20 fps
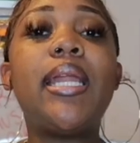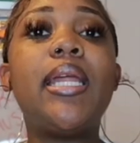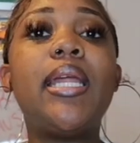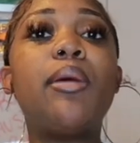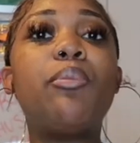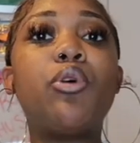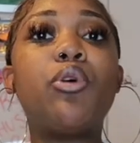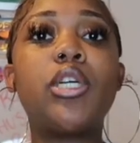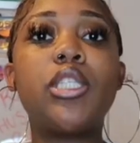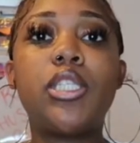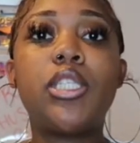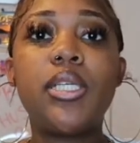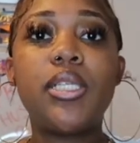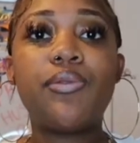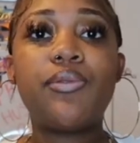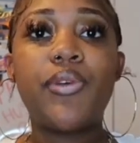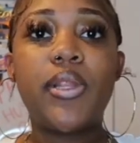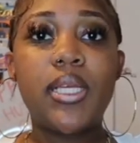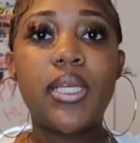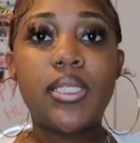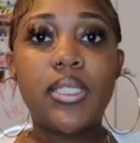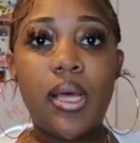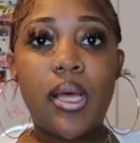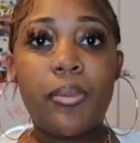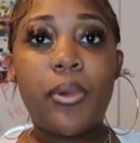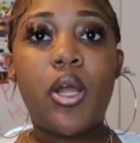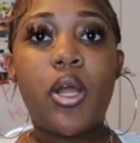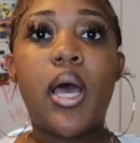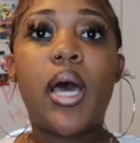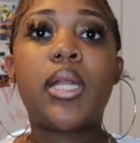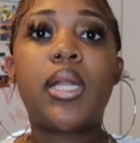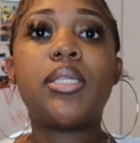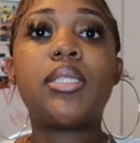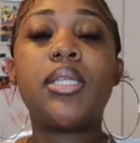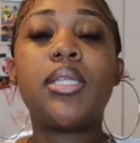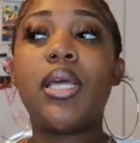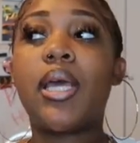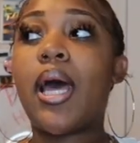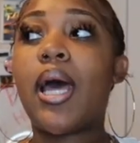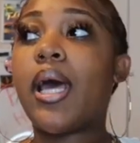needed more jeans for the summer,
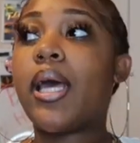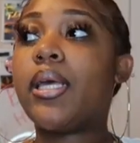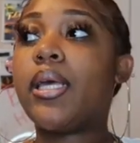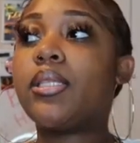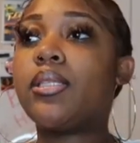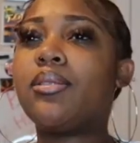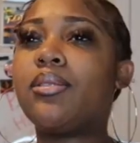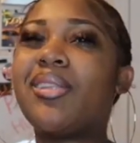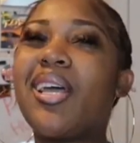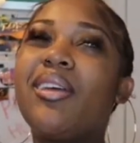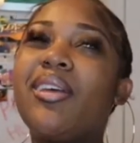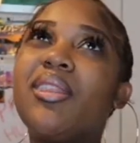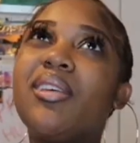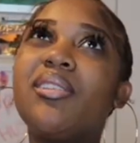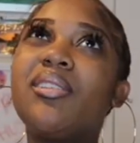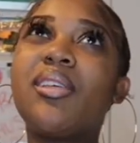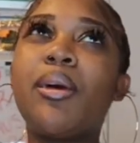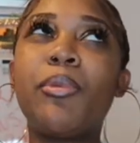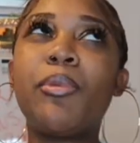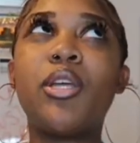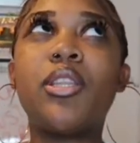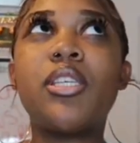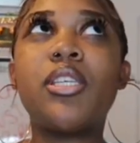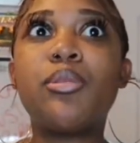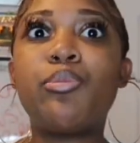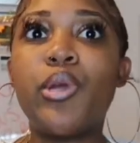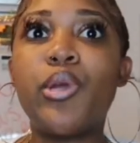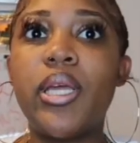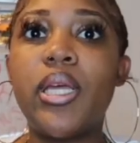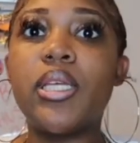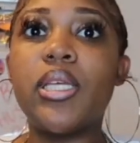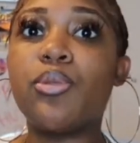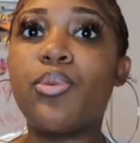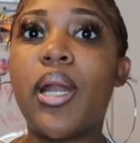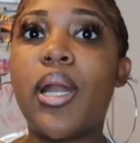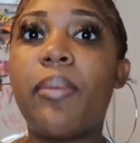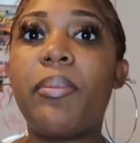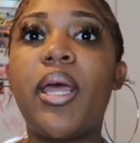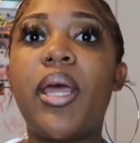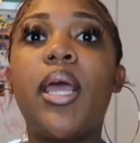honestly, guys. Not the summer, the spring is what
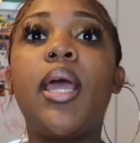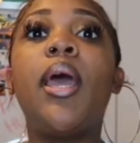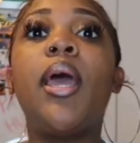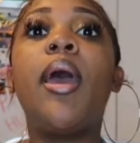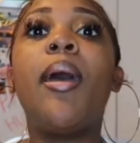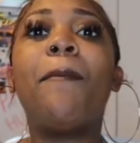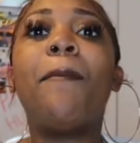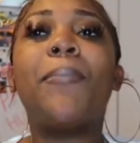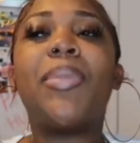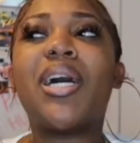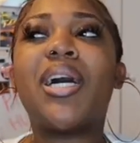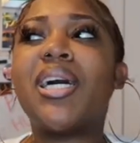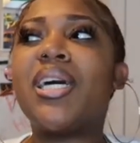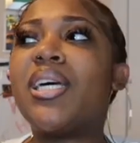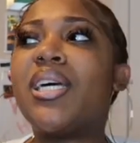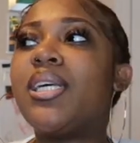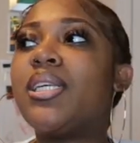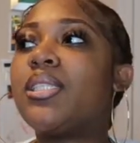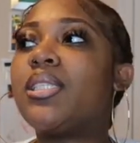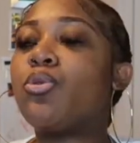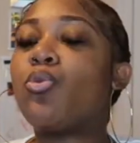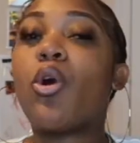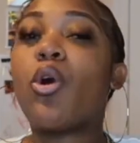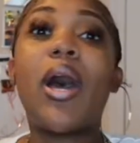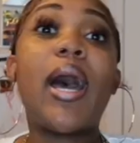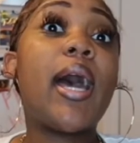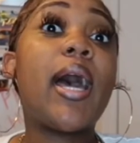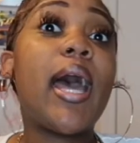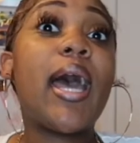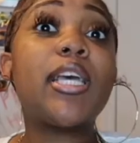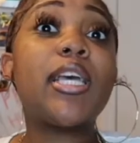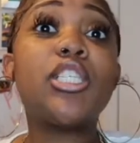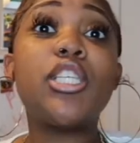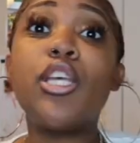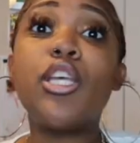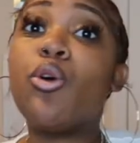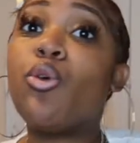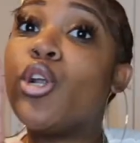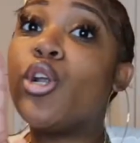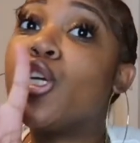I meant. Because, well, I
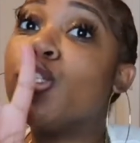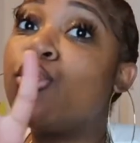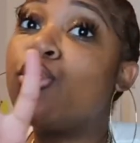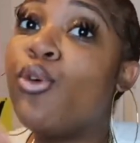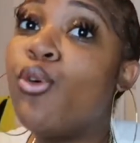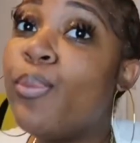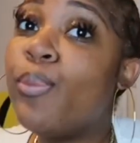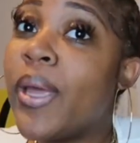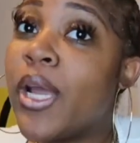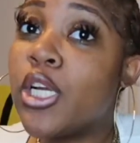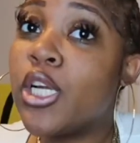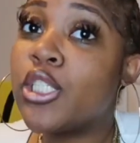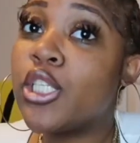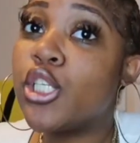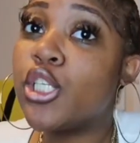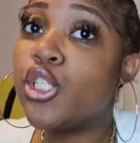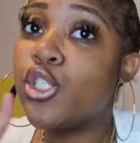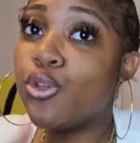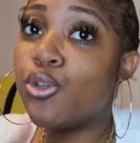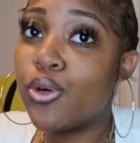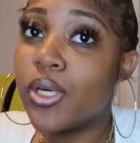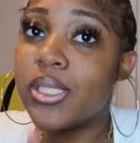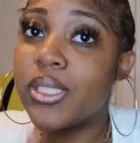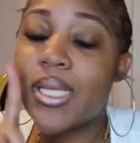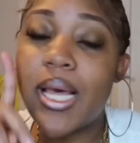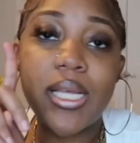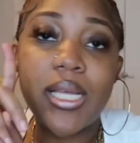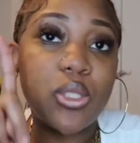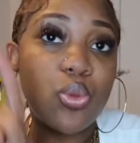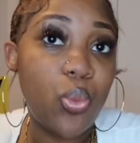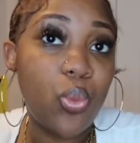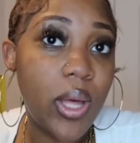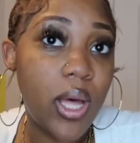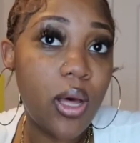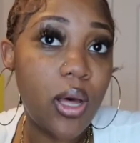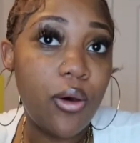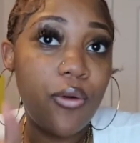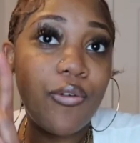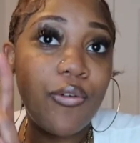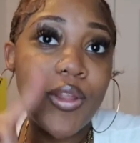actually ordered two pairs of shorts as
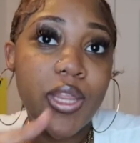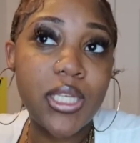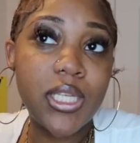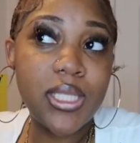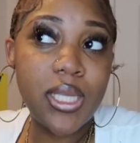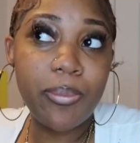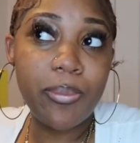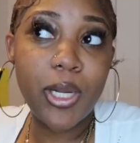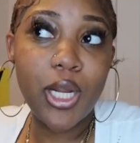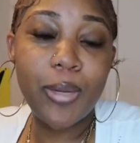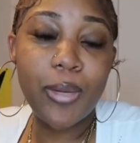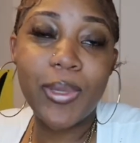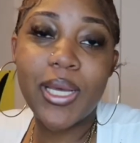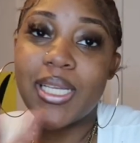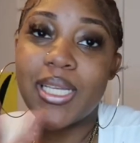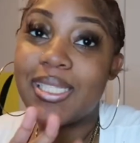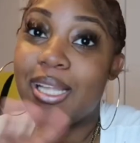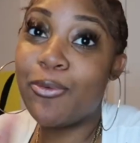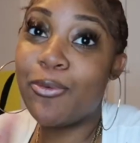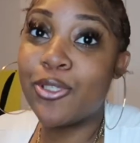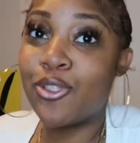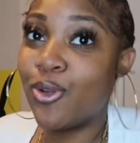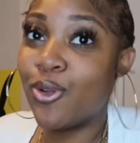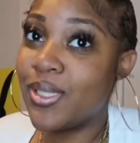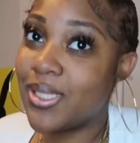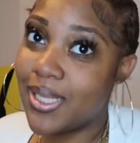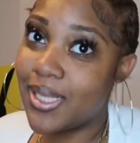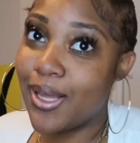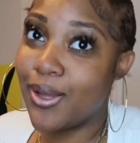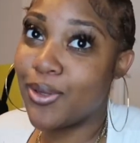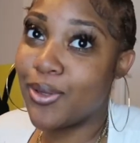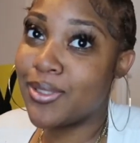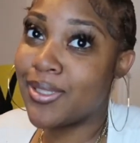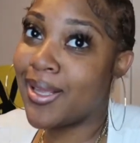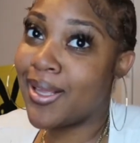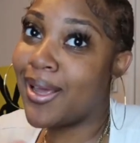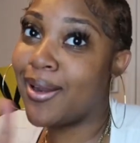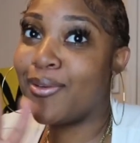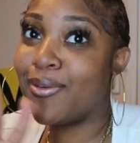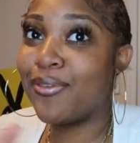well for the summer because they was on sale. So,
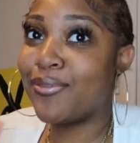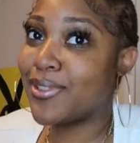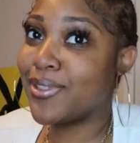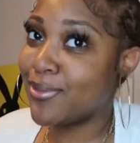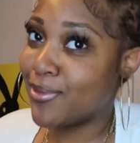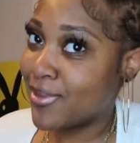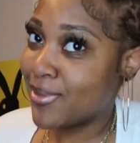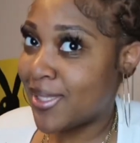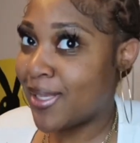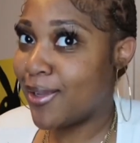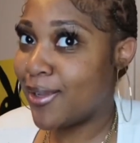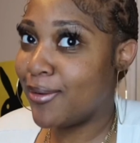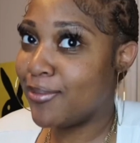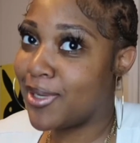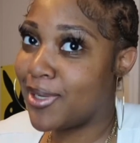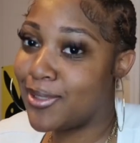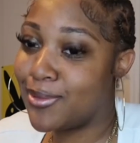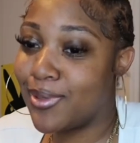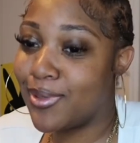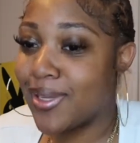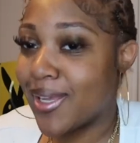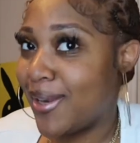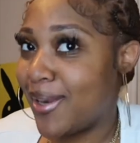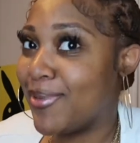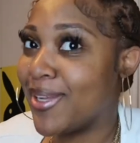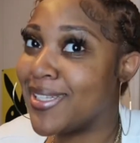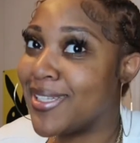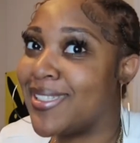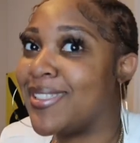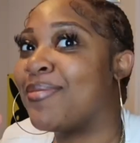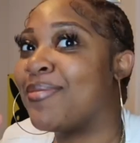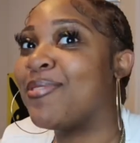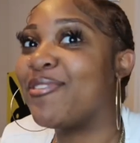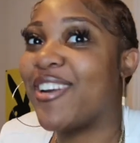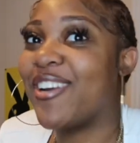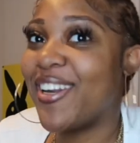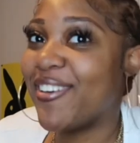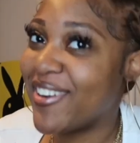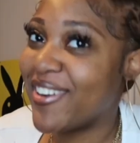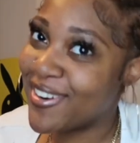y'all know if it's on sale, you might as well get it because I'm
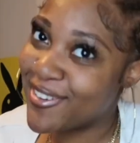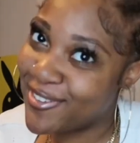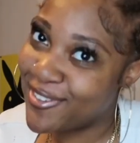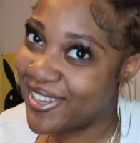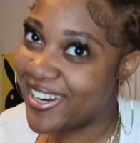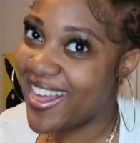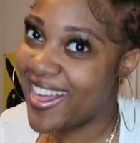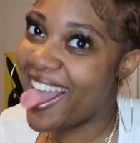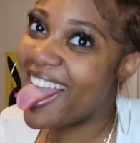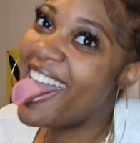right around the corner.